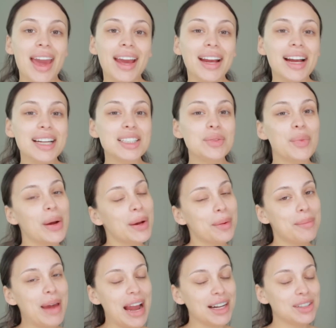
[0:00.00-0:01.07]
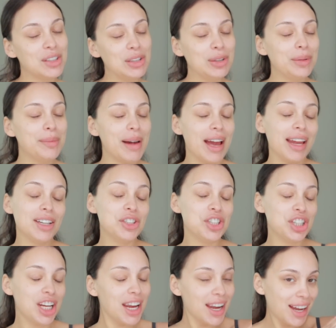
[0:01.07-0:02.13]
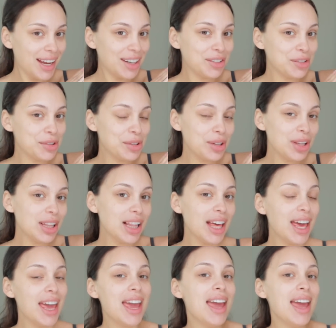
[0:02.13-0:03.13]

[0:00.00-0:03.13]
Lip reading: Hey guys, welcome back to my channel.